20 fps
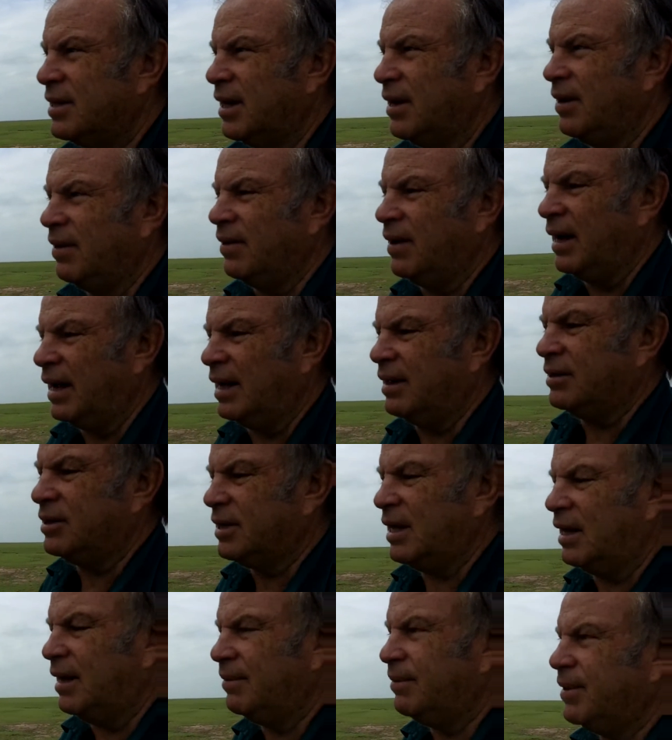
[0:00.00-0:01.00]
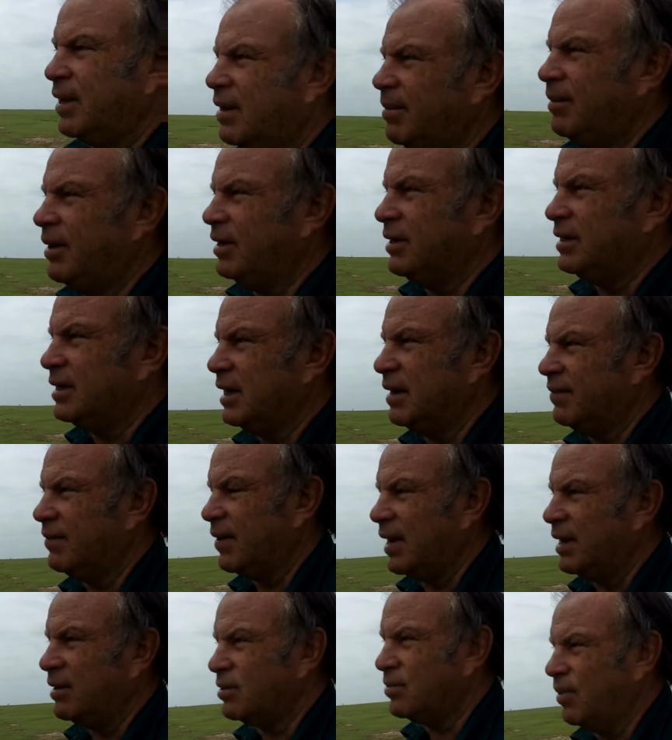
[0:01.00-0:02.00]
so to help the community in
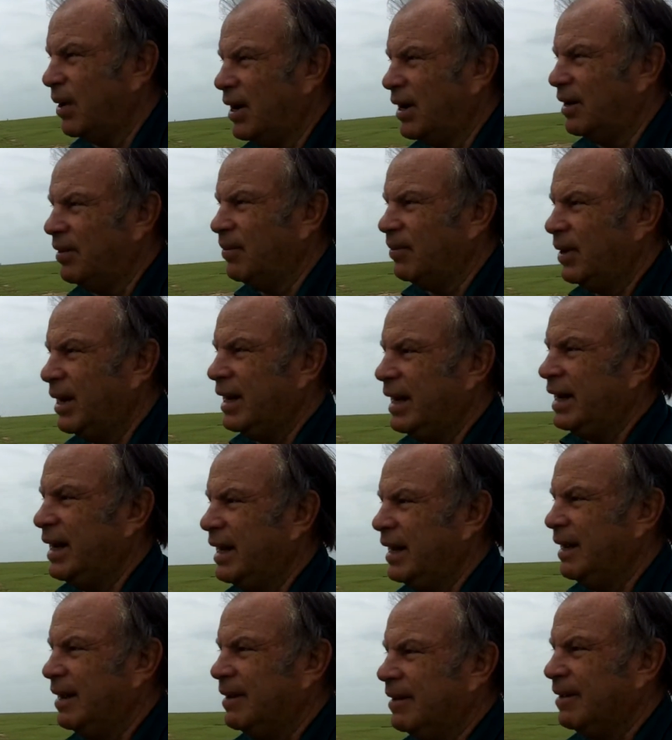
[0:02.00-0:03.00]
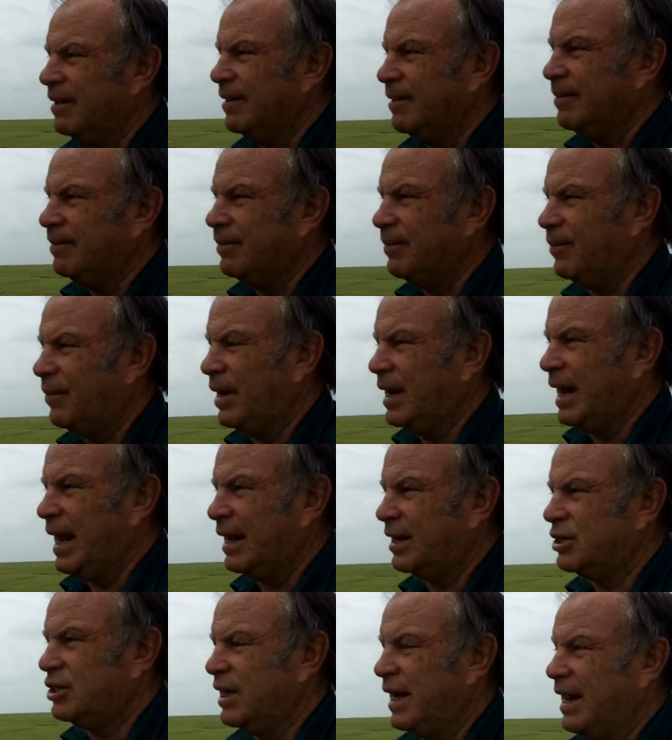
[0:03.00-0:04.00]
phase one, we
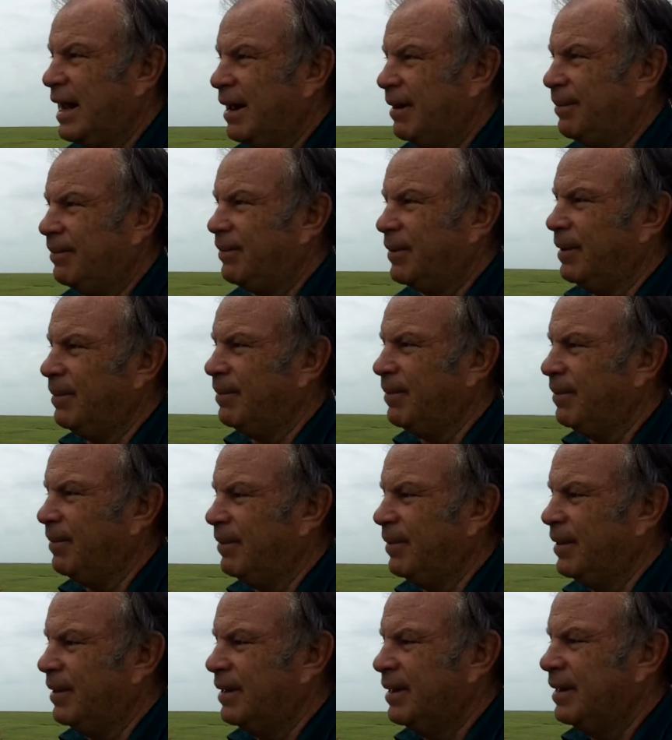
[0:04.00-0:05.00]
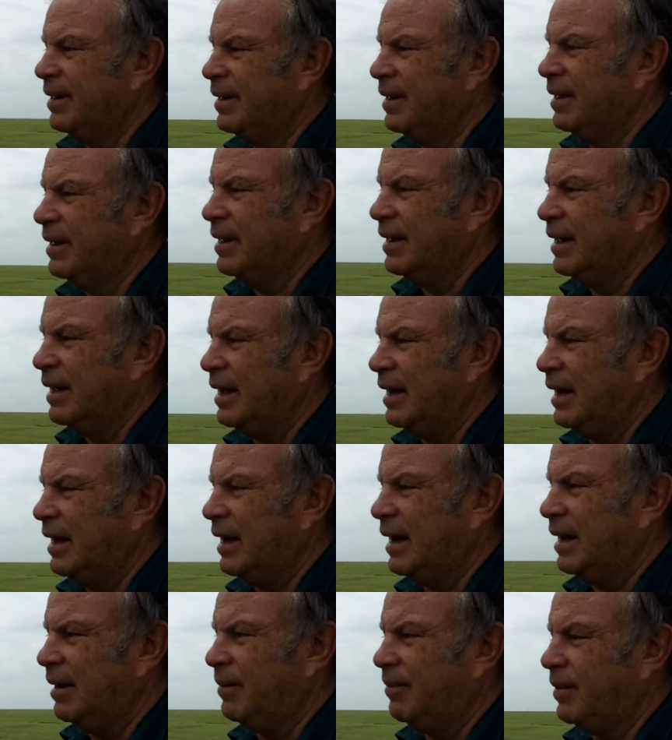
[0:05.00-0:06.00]
actually helped them
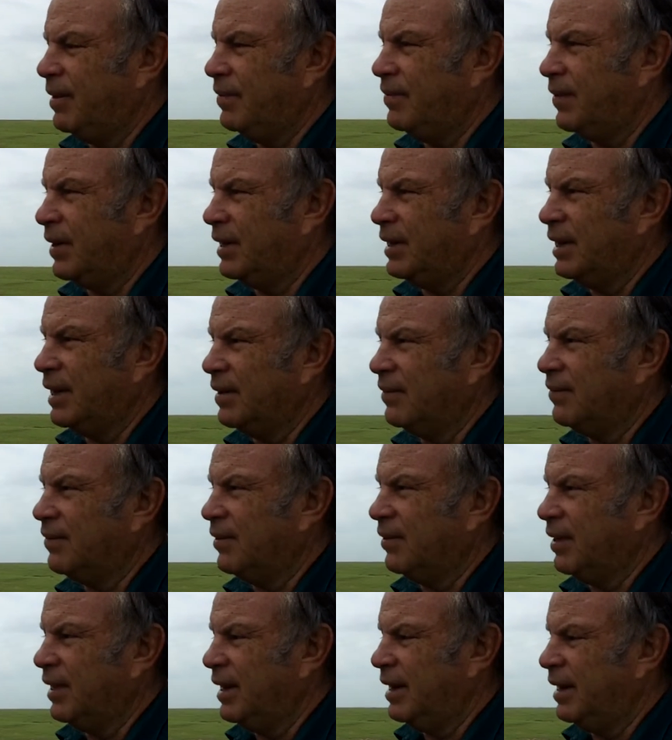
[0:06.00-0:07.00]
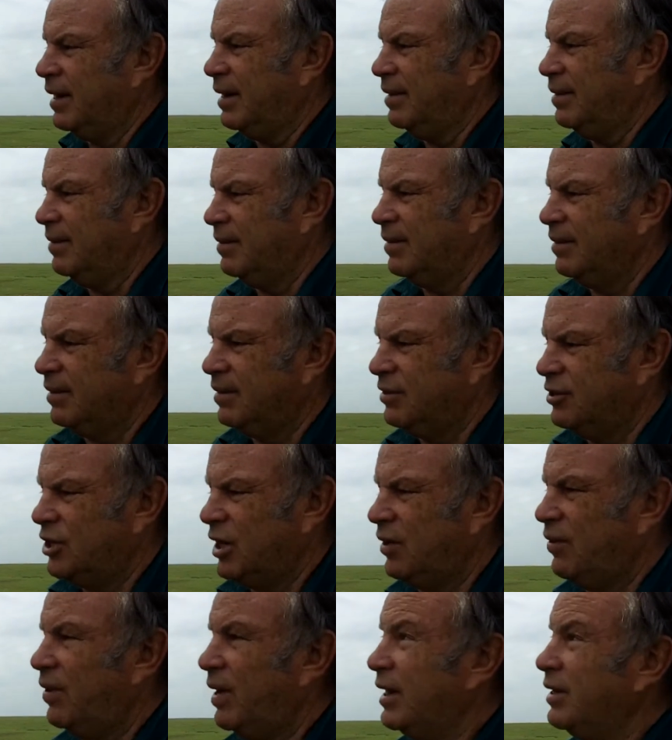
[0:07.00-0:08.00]
with funding for the
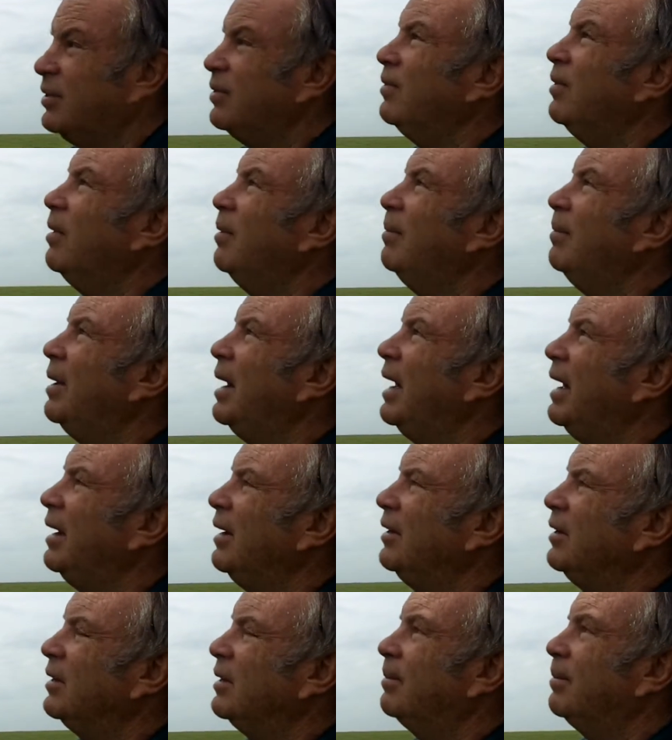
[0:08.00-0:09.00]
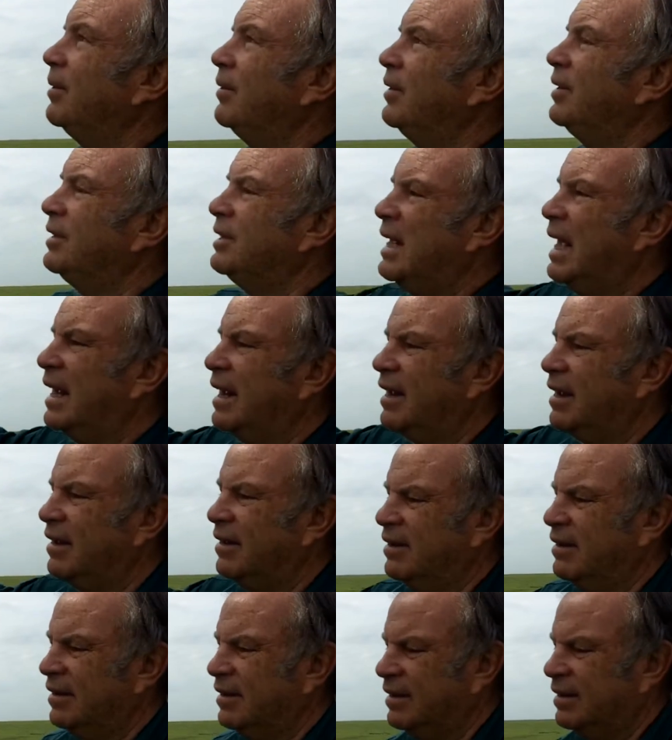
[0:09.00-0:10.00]
generator room and to put the tank
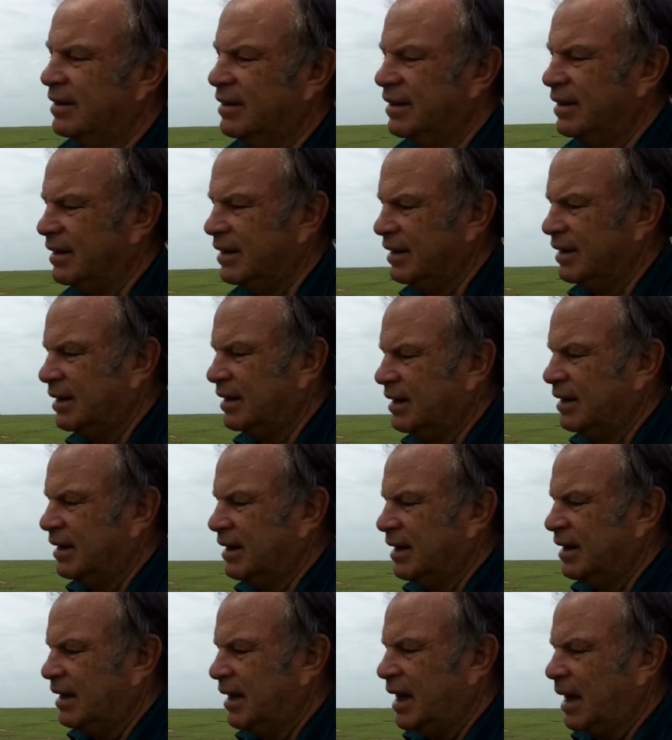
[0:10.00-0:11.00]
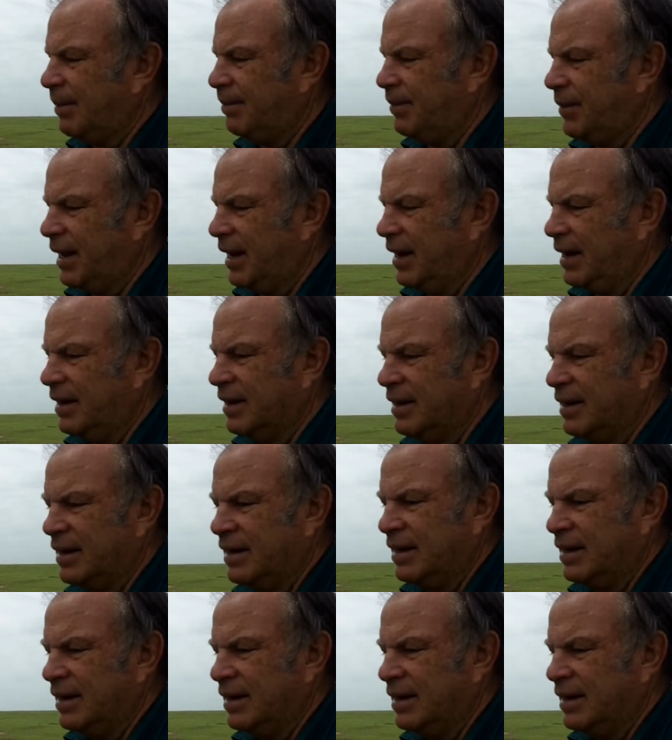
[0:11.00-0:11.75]
up there.